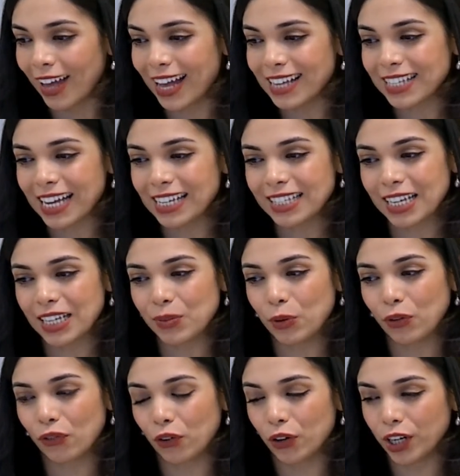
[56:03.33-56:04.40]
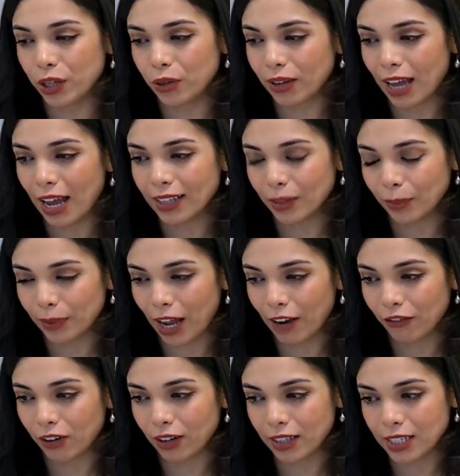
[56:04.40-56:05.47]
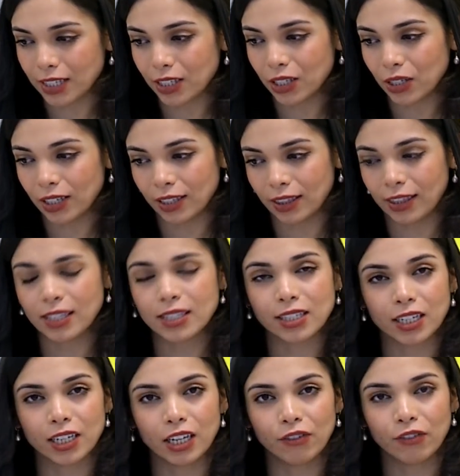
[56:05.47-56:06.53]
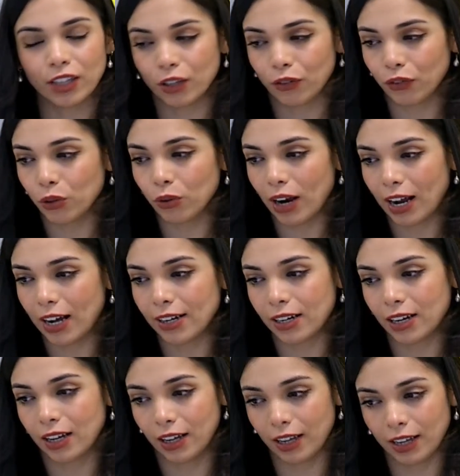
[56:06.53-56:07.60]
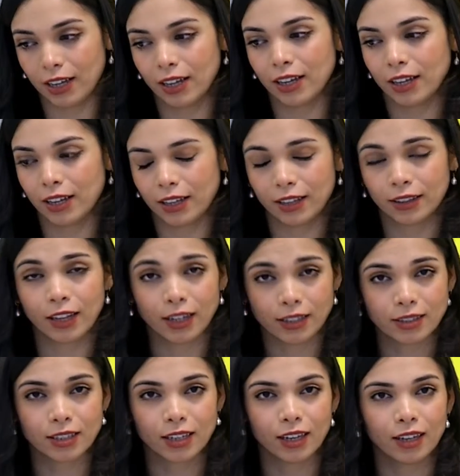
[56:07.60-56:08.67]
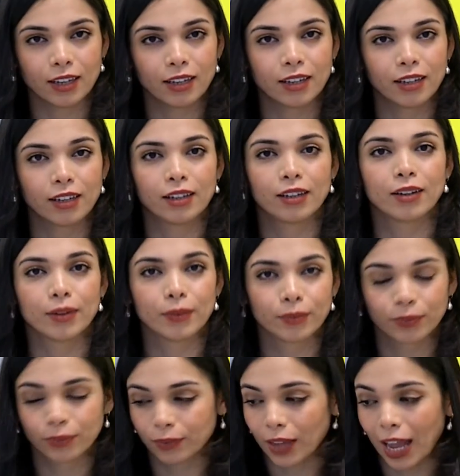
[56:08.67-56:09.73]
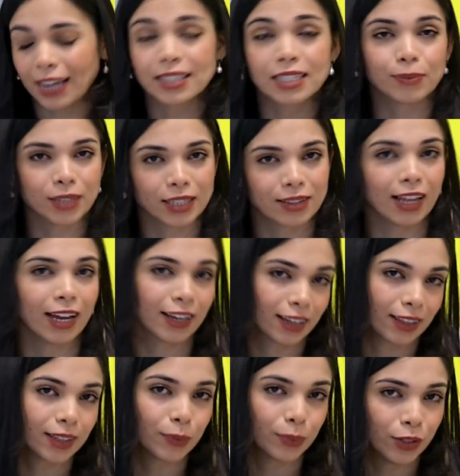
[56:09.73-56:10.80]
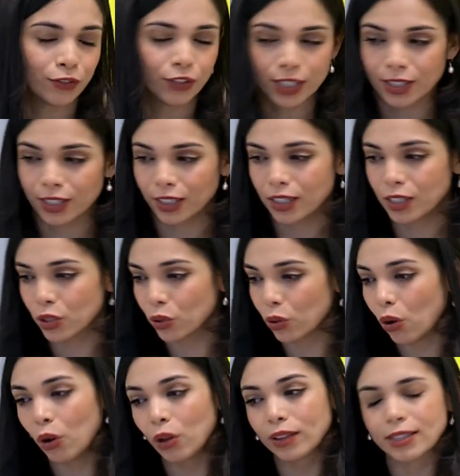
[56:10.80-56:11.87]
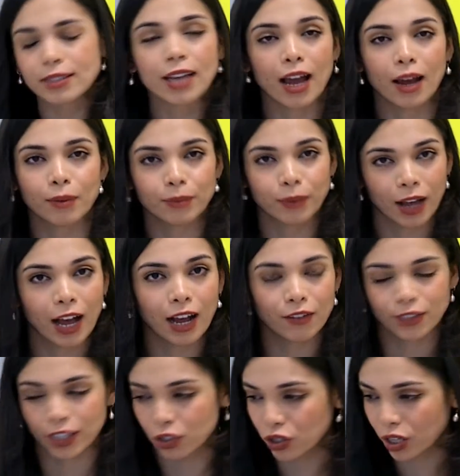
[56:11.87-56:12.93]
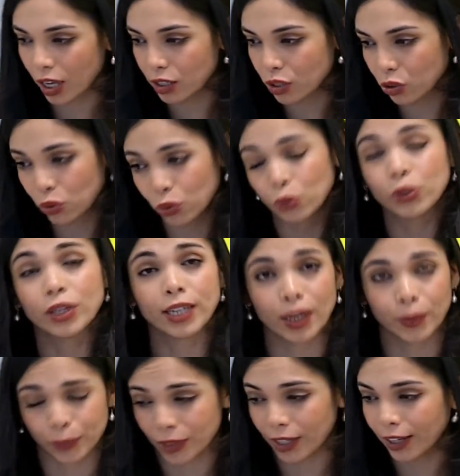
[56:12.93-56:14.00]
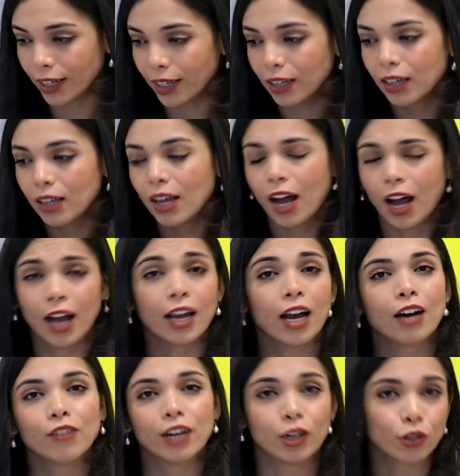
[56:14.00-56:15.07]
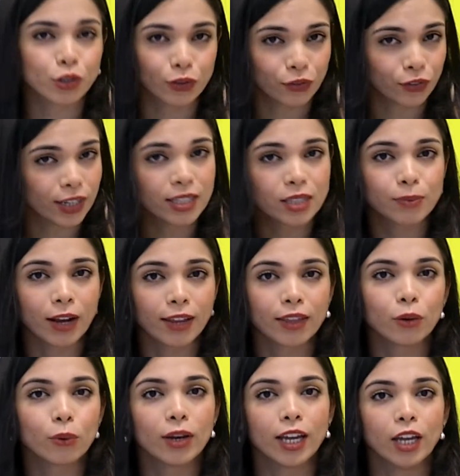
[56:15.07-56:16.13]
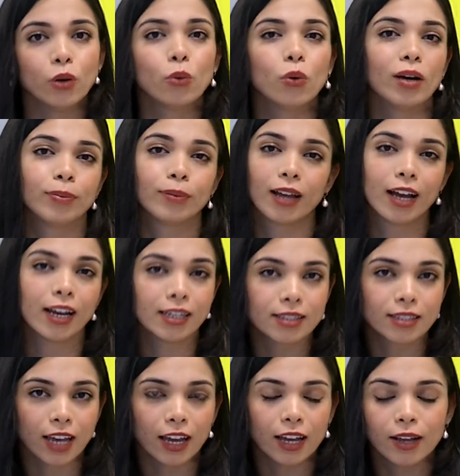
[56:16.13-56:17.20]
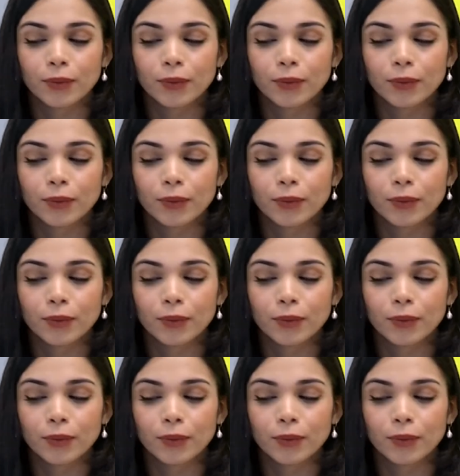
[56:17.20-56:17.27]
As I said before, you can apply for this year even if you are not accepted like in the previous years. You all the time have the chance to reapply. I have a lot of friends, by the way, who applied,